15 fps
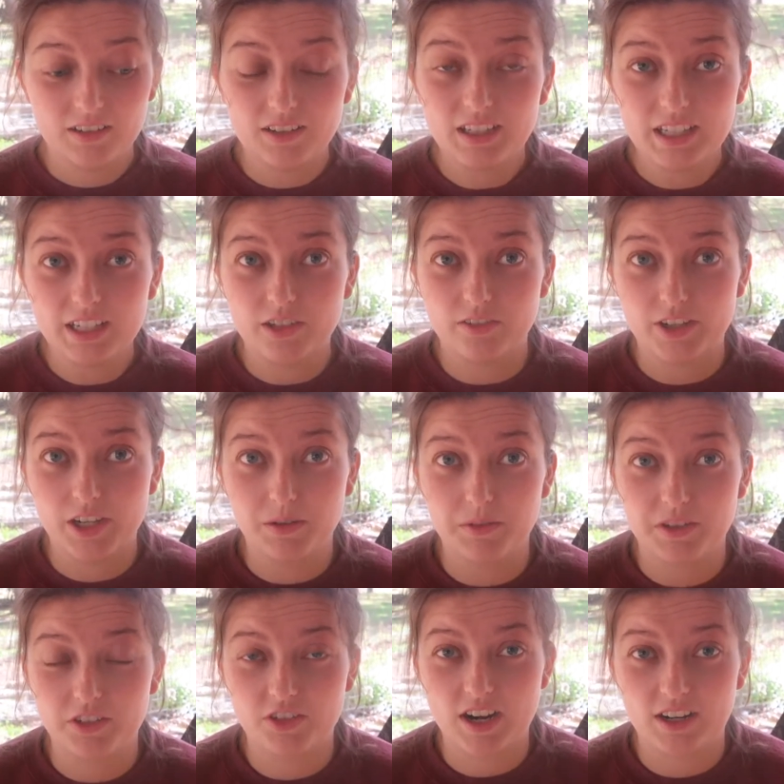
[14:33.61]
clean over here
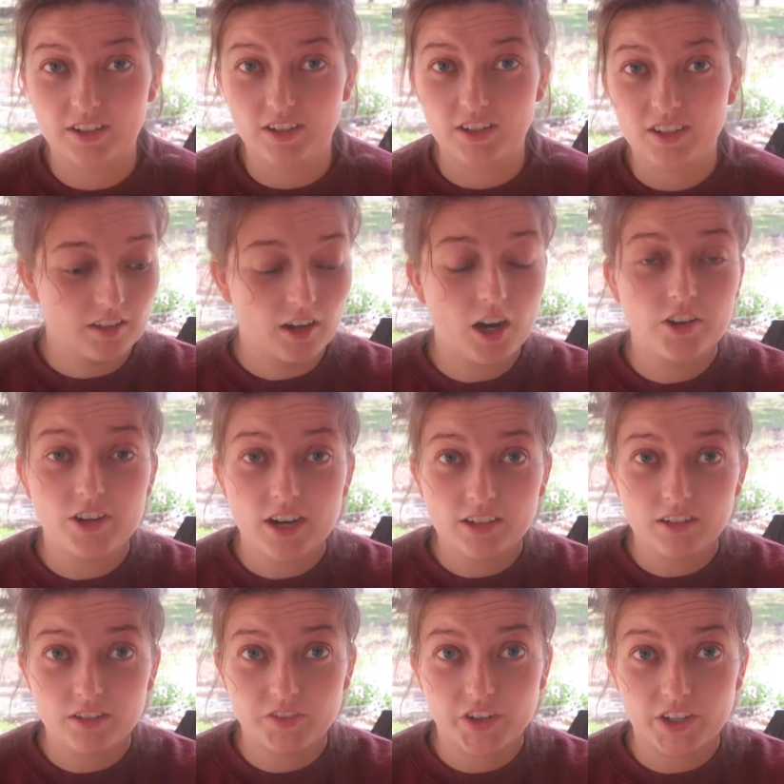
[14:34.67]
with the tractor. Our
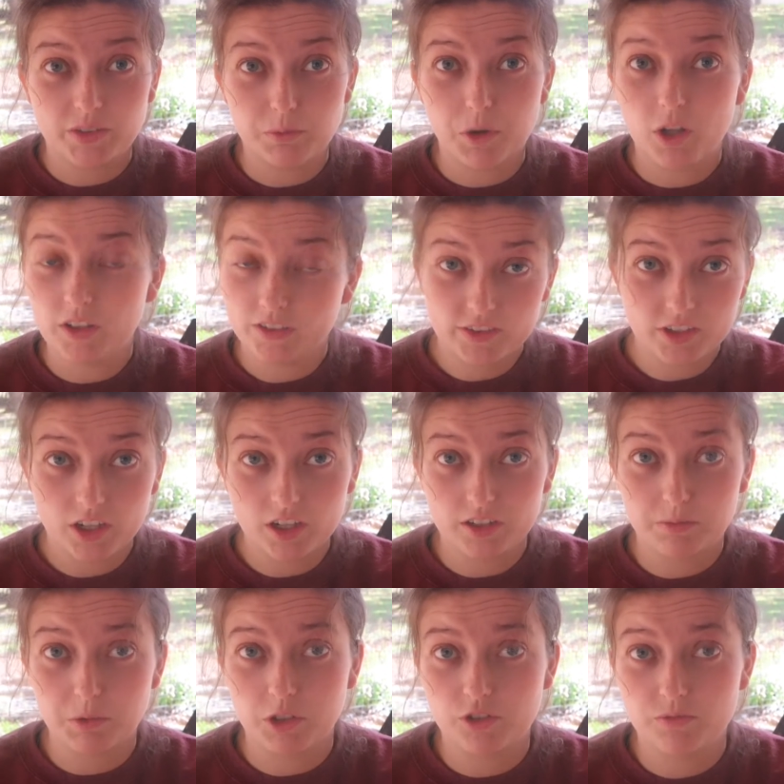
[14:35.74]
tractor is very small. It's not
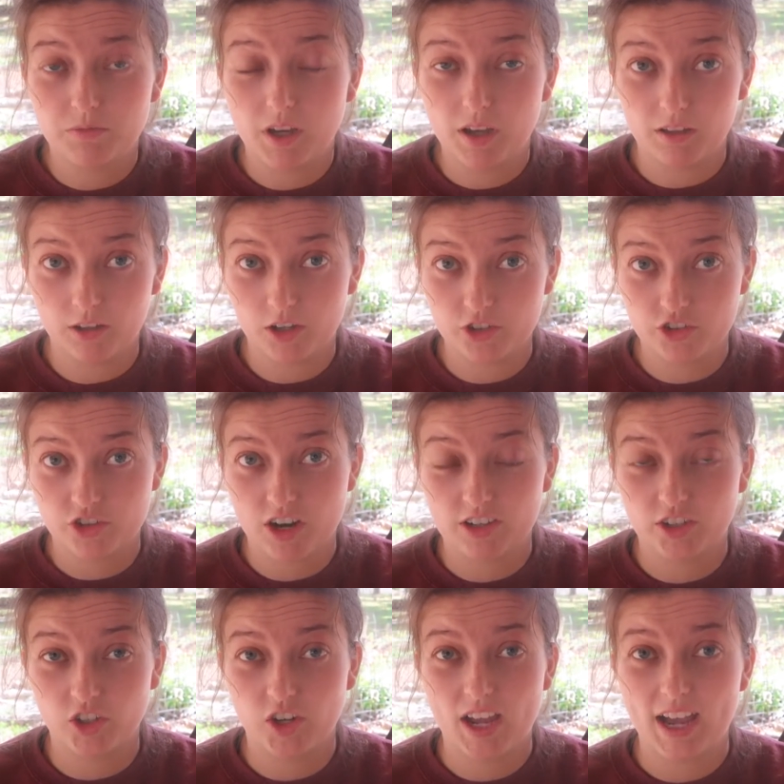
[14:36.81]
a large
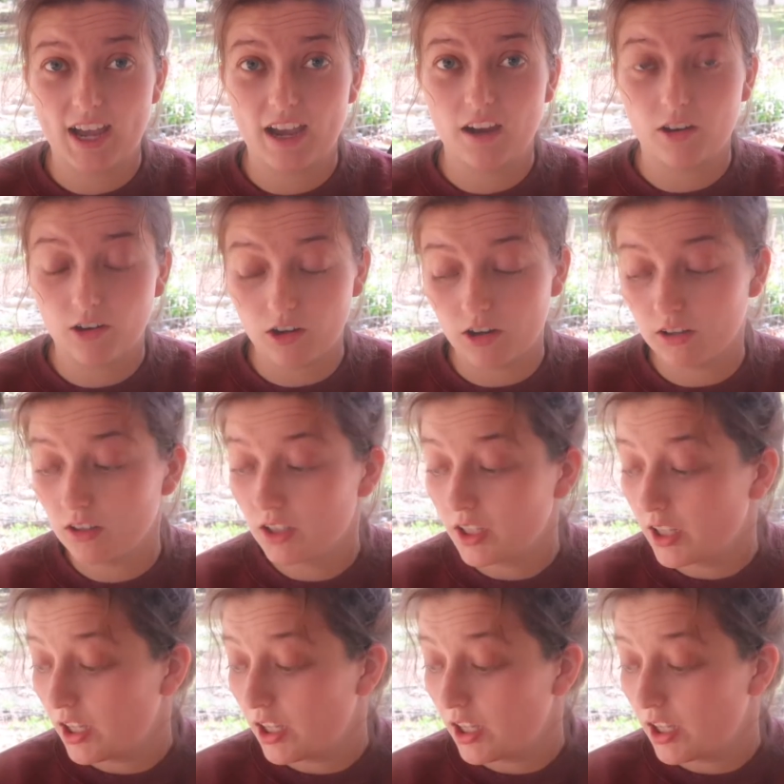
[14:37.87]
tractor at all.